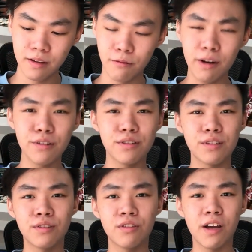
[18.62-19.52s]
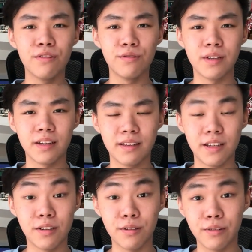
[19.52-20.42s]
why not just try using
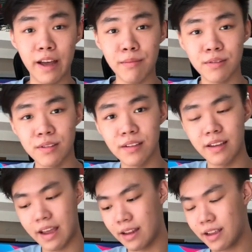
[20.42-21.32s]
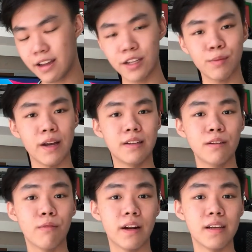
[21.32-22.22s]
digital apps? And yeah, that's what I
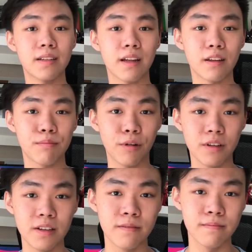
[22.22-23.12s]
did when I started poly.